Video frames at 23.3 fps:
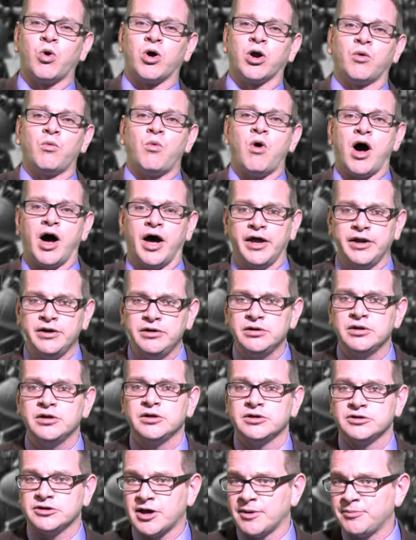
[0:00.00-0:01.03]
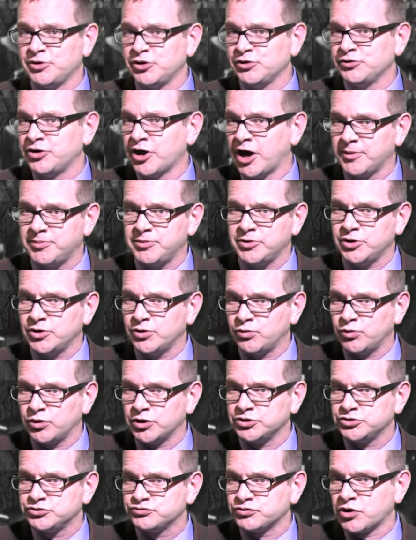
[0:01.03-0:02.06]
War I, WW,
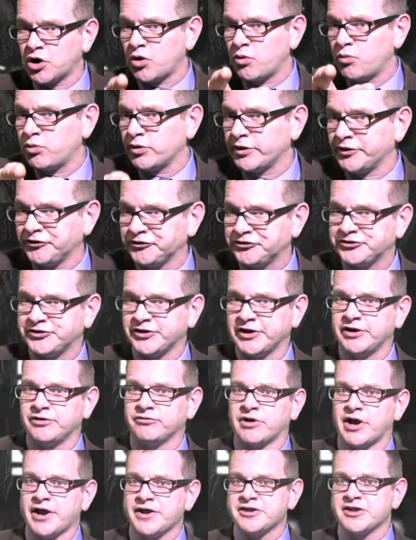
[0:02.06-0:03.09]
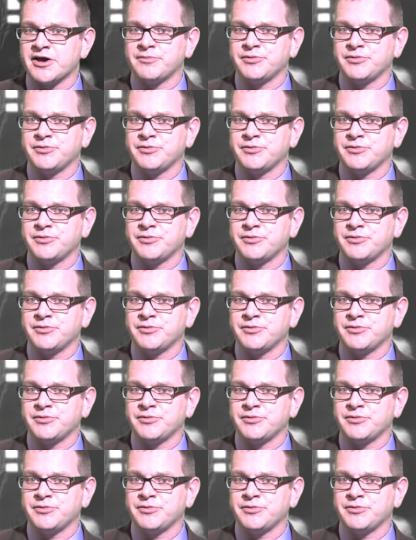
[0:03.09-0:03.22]
Woodrow Wilson, right?